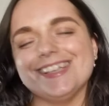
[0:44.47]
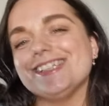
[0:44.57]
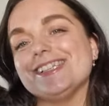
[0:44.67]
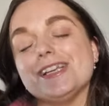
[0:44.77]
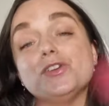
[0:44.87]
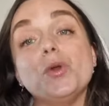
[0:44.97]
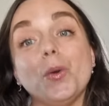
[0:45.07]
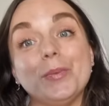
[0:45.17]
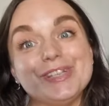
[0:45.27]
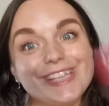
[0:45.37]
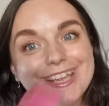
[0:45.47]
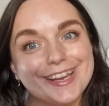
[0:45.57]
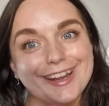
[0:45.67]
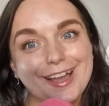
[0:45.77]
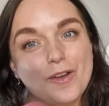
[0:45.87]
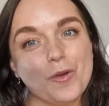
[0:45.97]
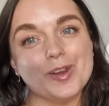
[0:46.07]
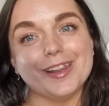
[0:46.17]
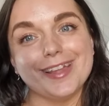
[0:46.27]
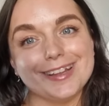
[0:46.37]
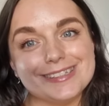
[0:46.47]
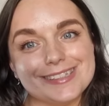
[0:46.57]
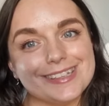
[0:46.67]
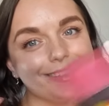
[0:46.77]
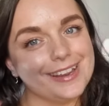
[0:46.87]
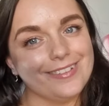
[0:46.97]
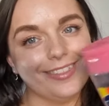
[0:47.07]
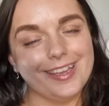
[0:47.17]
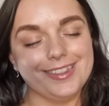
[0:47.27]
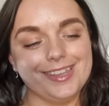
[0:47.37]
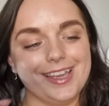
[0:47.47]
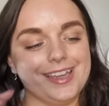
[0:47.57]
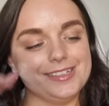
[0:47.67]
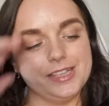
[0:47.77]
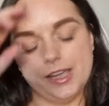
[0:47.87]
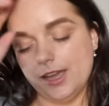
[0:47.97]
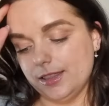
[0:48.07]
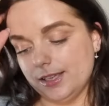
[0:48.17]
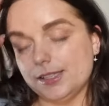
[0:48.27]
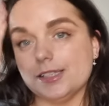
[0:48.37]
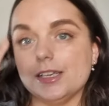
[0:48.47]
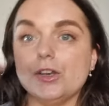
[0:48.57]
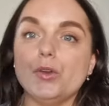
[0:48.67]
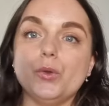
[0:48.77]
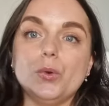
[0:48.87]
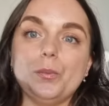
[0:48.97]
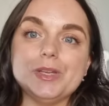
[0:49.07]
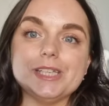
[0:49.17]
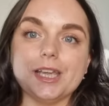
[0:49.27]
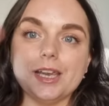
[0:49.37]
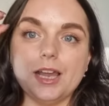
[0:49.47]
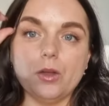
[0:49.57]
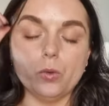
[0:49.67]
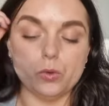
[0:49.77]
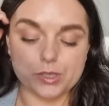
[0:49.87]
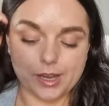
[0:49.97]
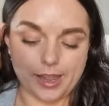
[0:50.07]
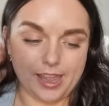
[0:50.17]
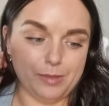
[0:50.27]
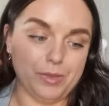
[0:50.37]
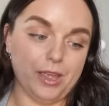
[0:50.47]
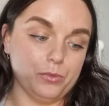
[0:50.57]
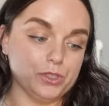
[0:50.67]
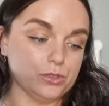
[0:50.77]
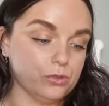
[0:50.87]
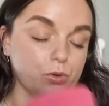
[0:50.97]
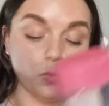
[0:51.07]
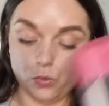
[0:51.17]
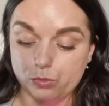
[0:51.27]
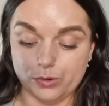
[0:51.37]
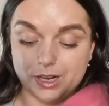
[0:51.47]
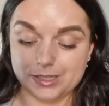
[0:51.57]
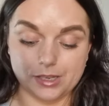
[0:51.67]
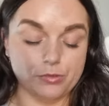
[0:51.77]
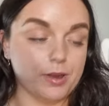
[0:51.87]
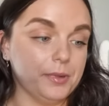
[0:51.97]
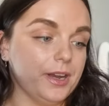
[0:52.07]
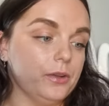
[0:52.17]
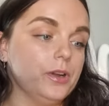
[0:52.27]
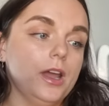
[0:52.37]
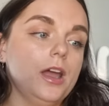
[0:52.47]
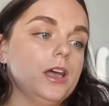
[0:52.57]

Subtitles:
This is in no particular order, that's it. I got there in the end. This is in no particular order. Yeah, we're just going to go through it as I grab it out.